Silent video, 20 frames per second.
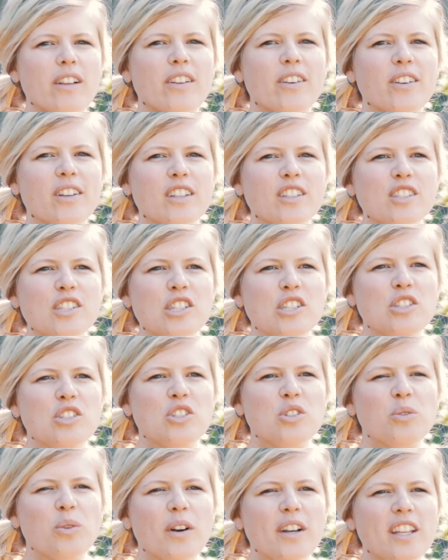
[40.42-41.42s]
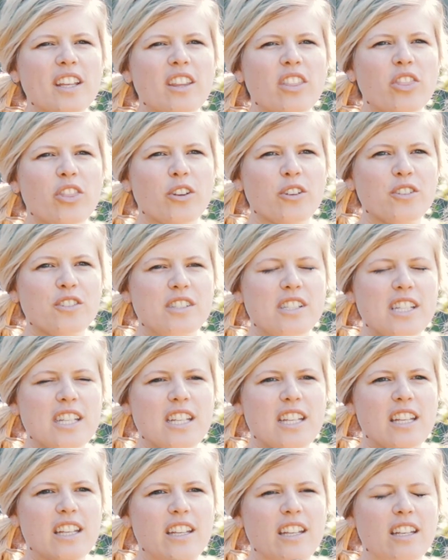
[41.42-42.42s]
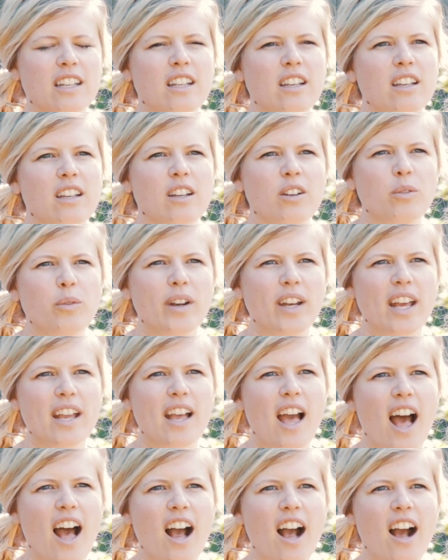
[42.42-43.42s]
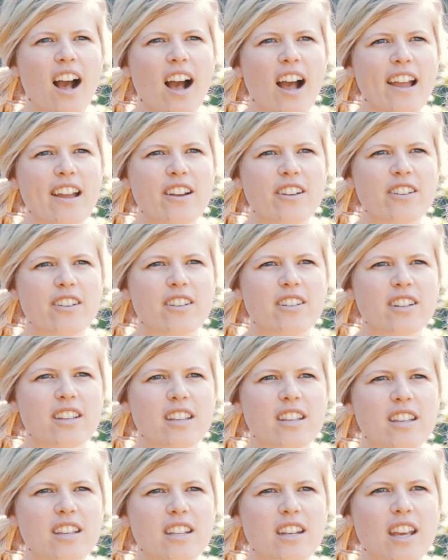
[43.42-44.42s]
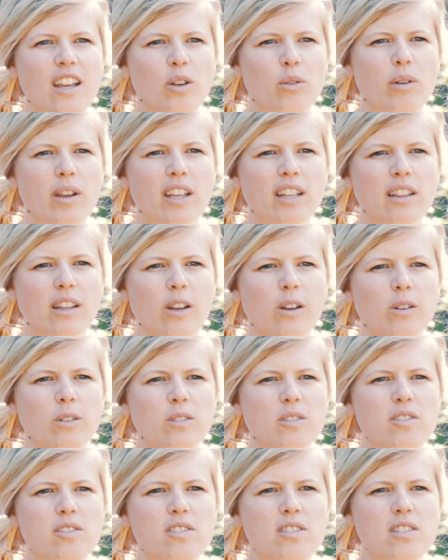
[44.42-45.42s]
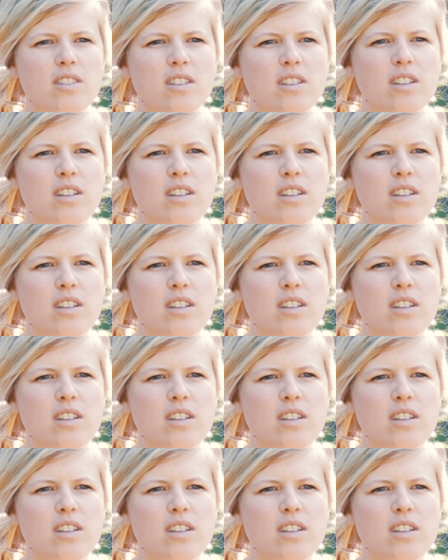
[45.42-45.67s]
Oak in 2013 when I got hired in Quicken Loans.